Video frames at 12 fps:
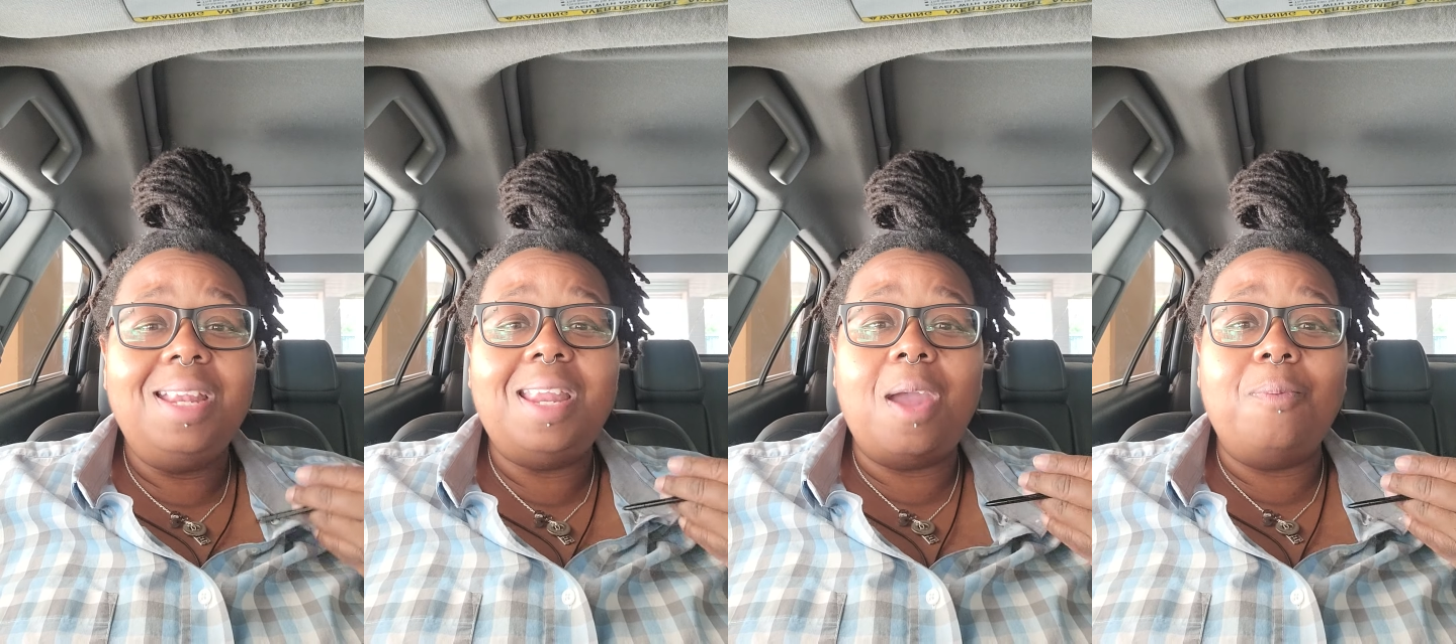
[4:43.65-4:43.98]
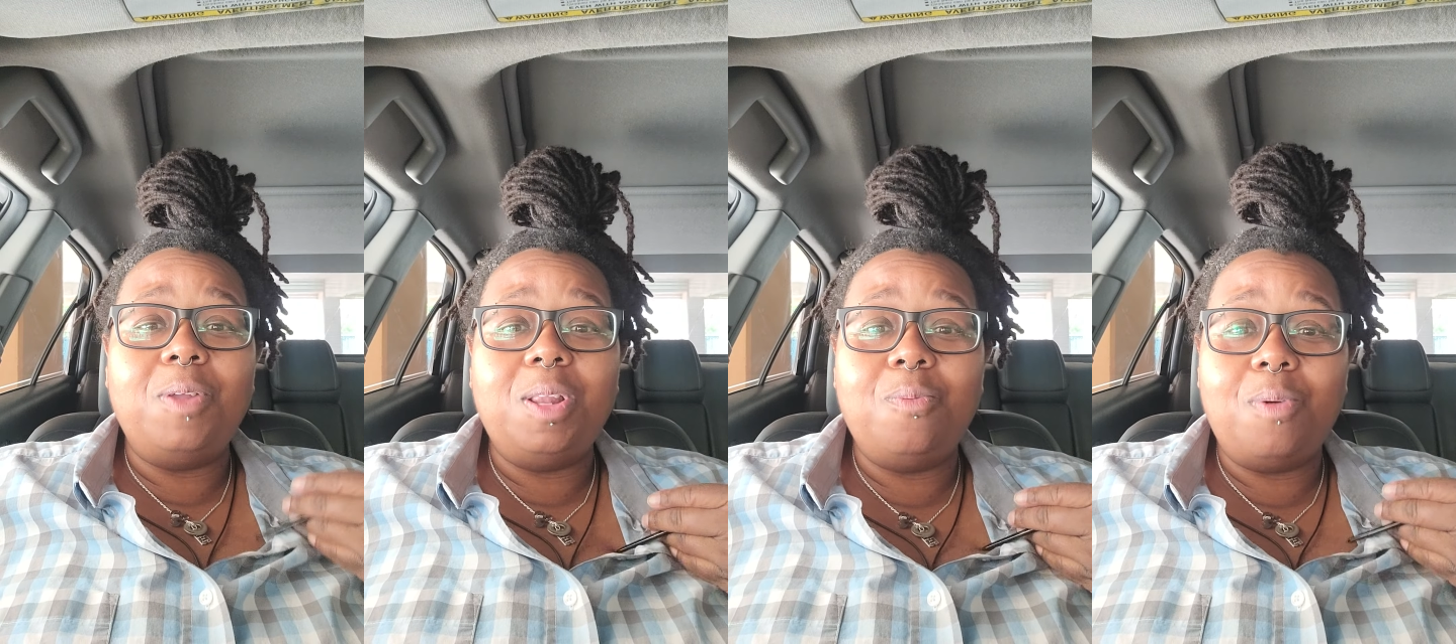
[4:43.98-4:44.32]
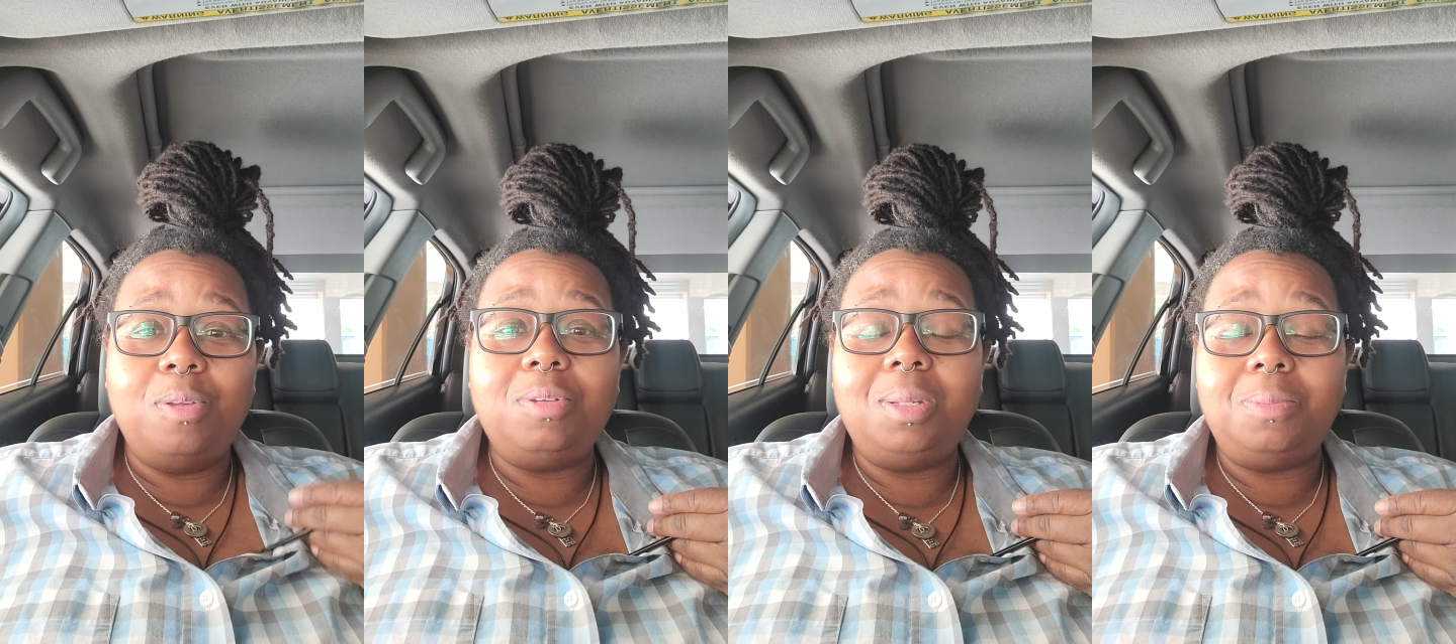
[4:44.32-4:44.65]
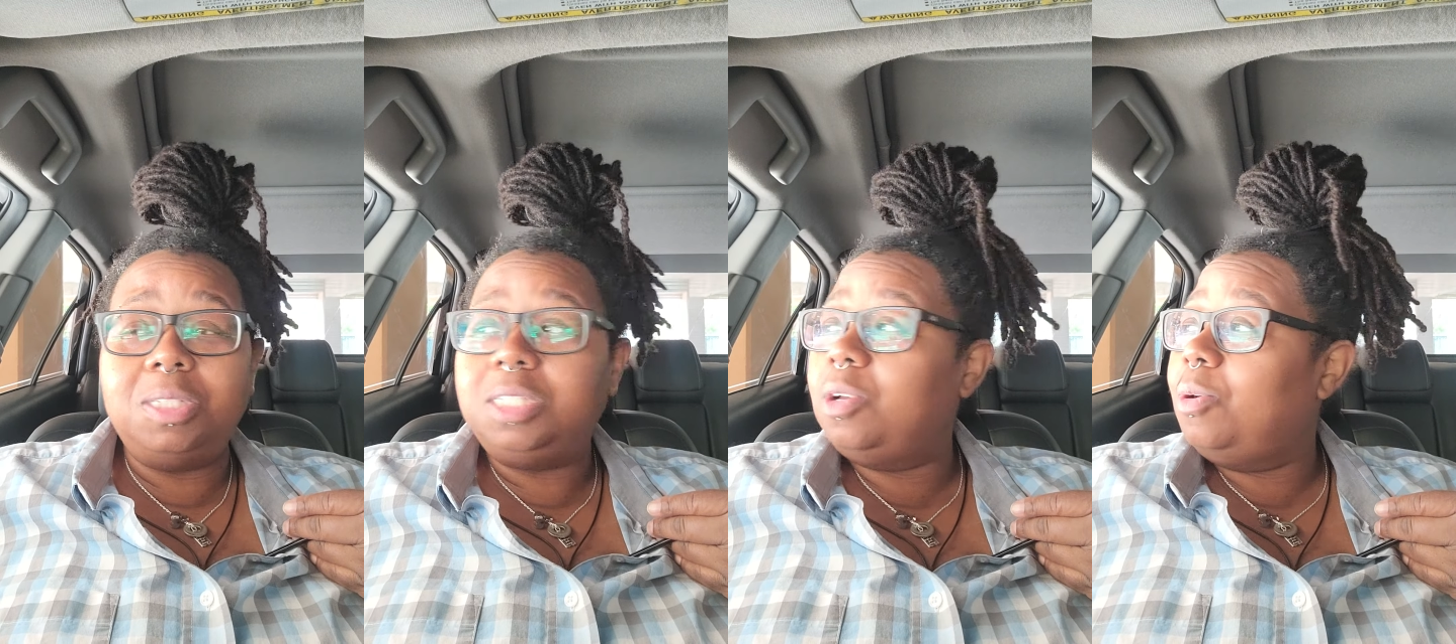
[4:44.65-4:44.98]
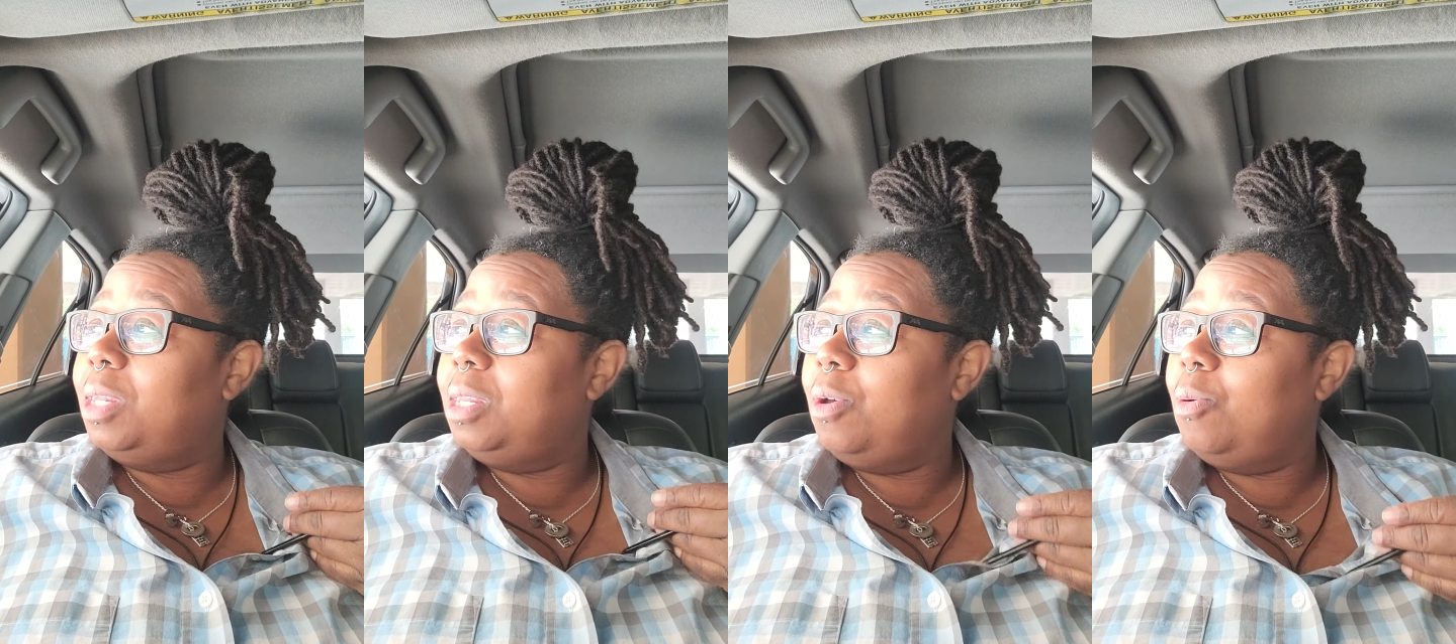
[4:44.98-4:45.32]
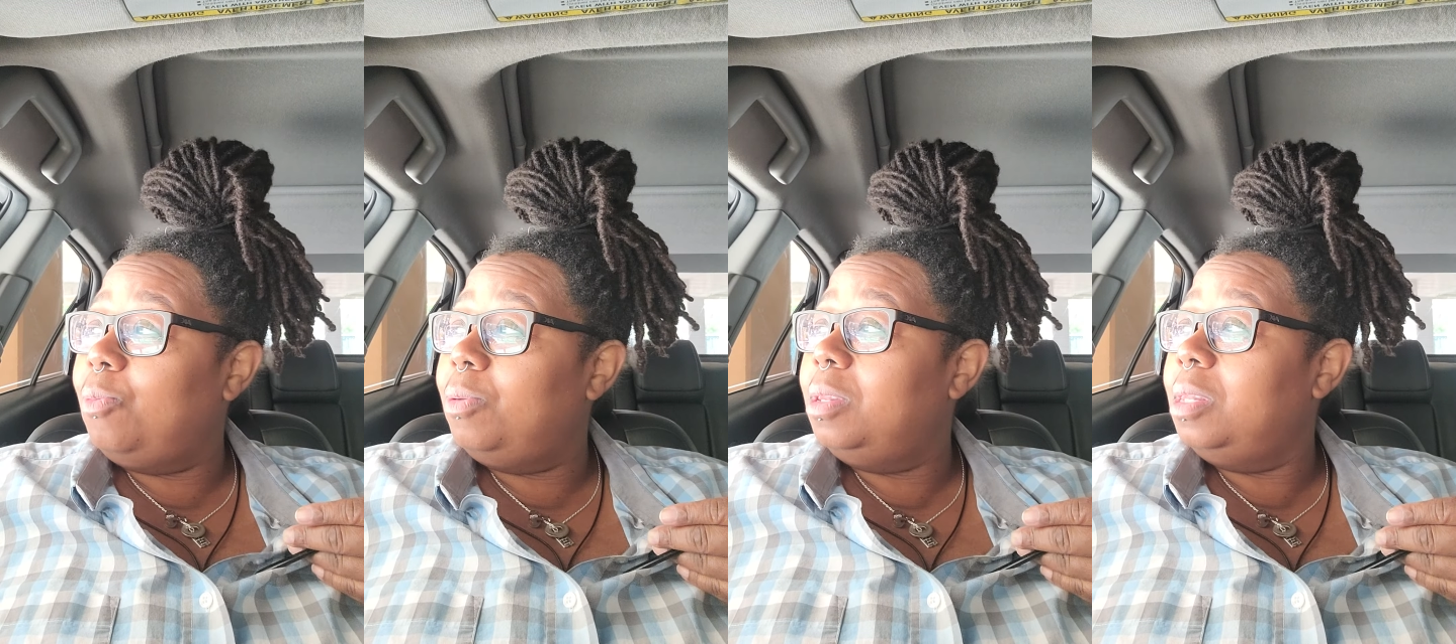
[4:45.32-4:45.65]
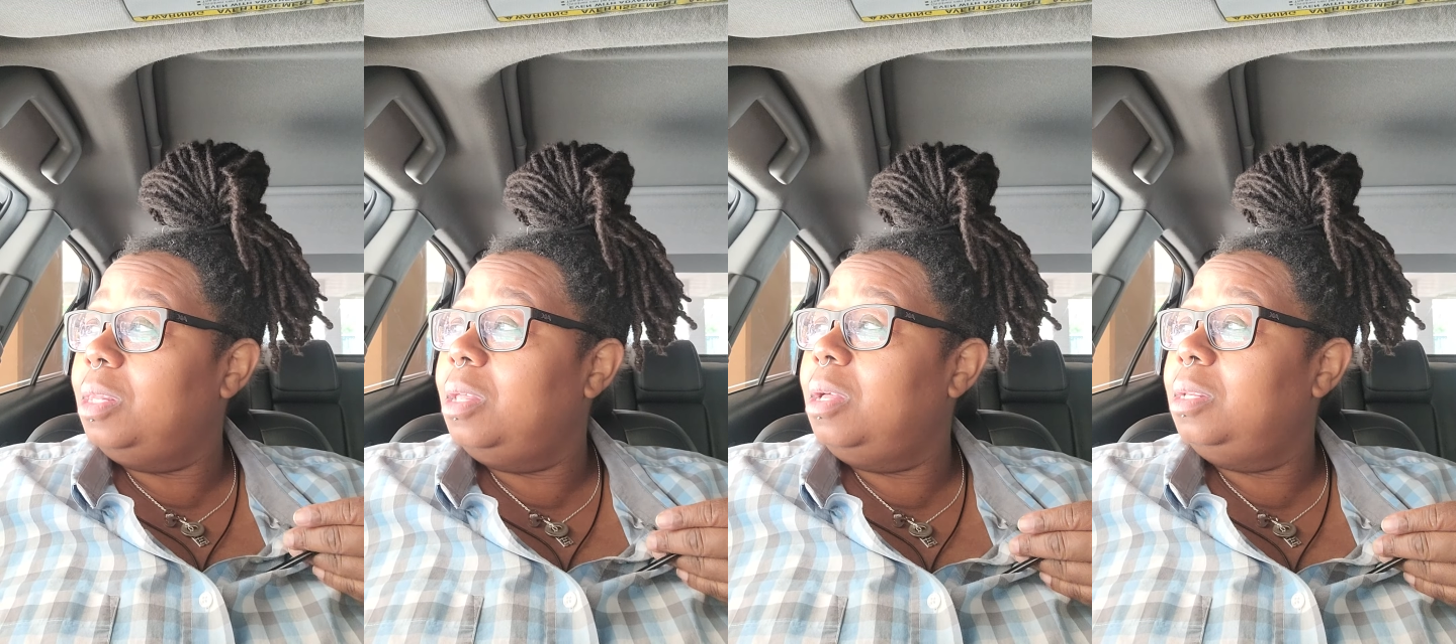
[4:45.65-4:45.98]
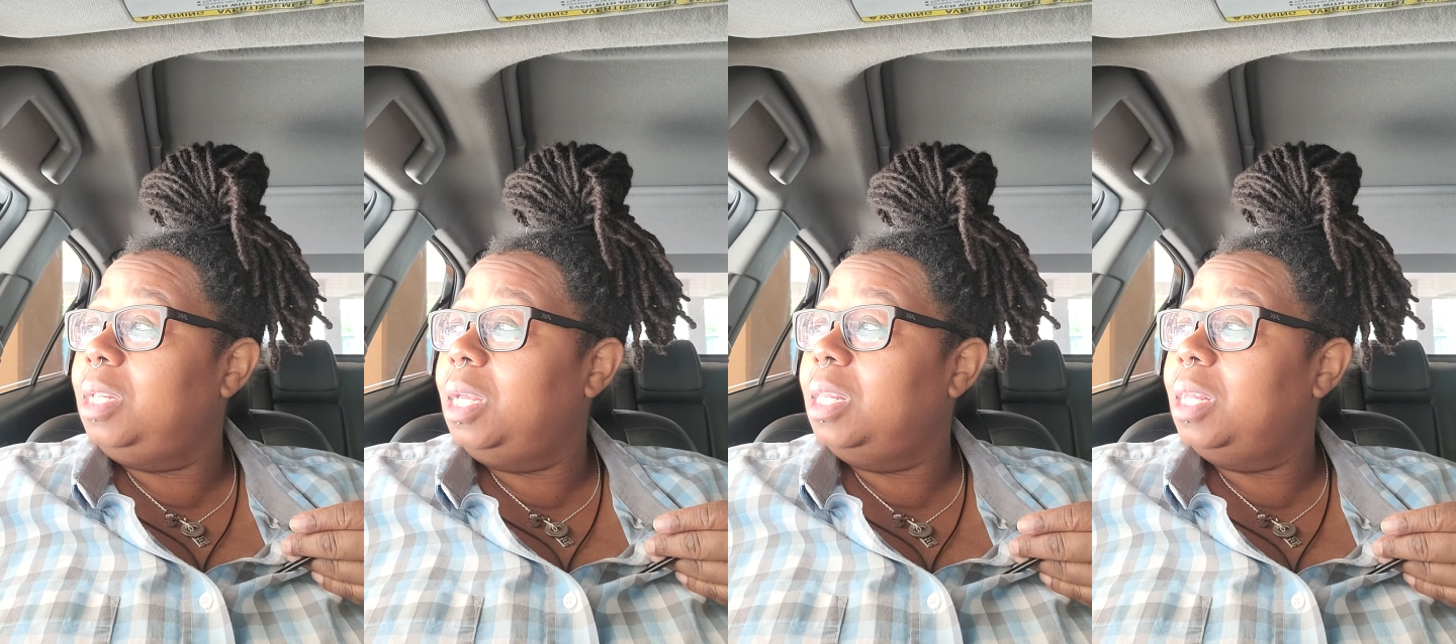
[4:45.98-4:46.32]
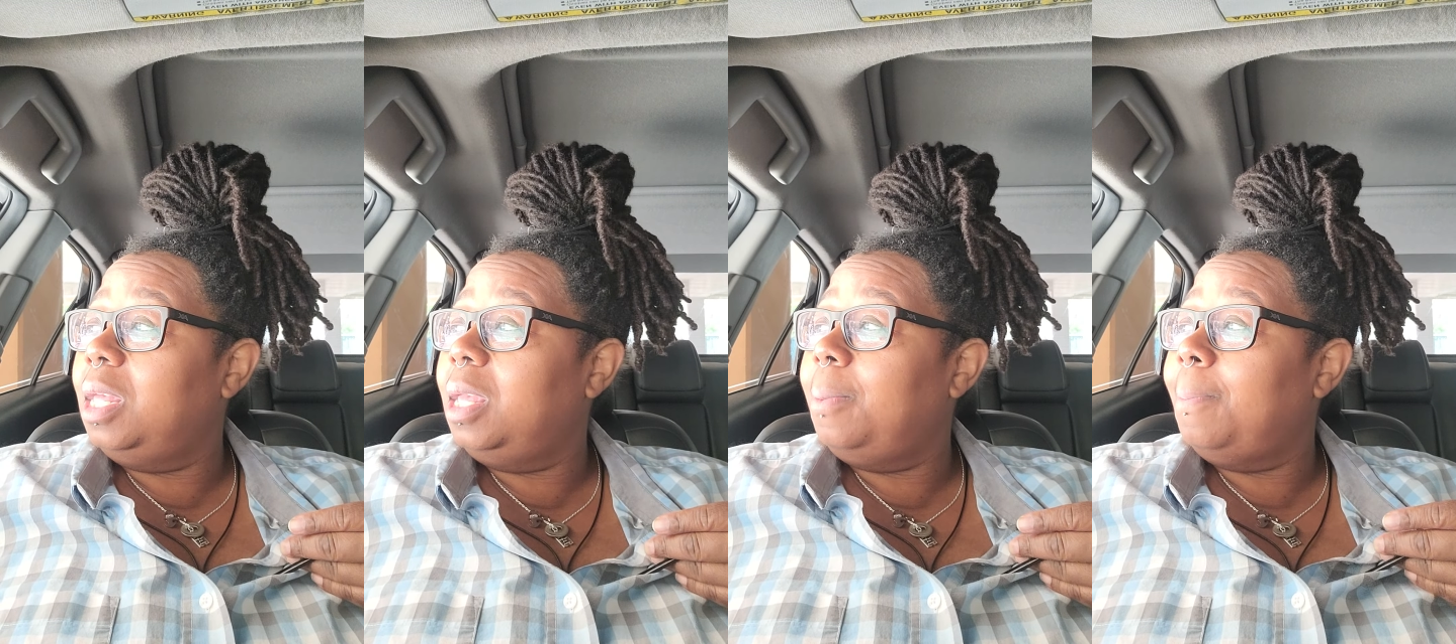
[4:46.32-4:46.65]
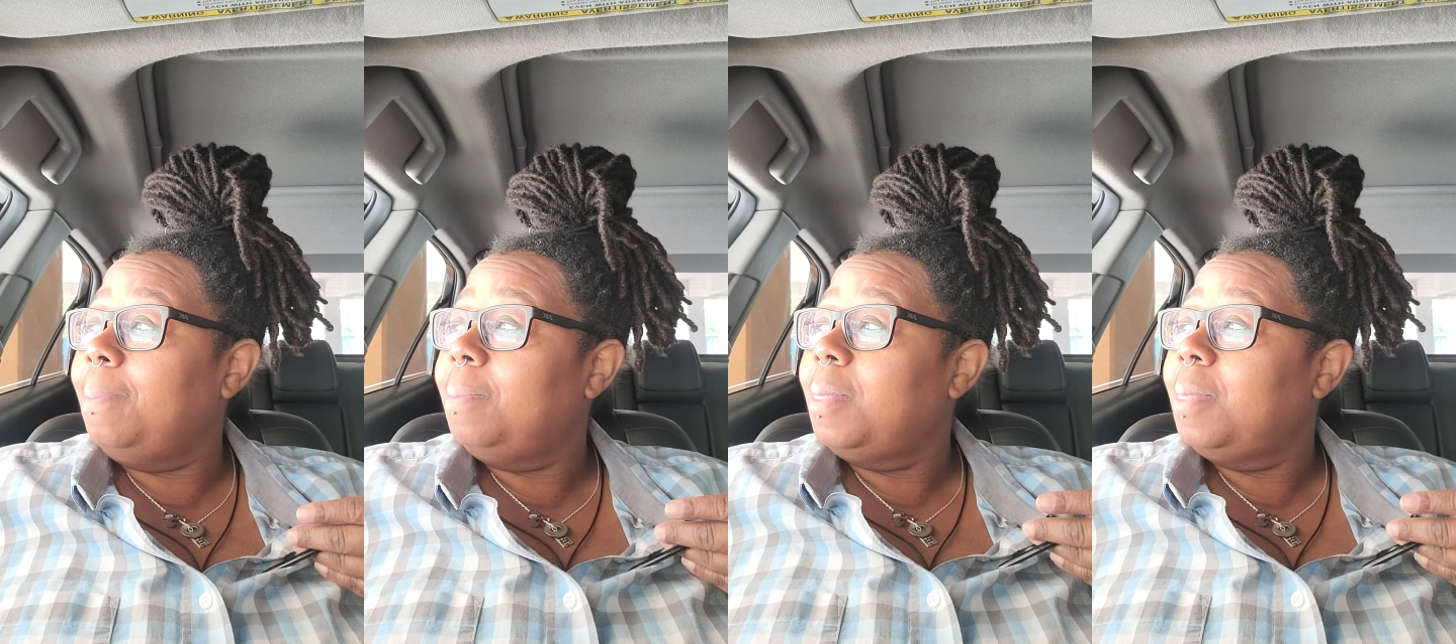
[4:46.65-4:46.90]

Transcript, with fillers: now i really want them to show a little little dingaling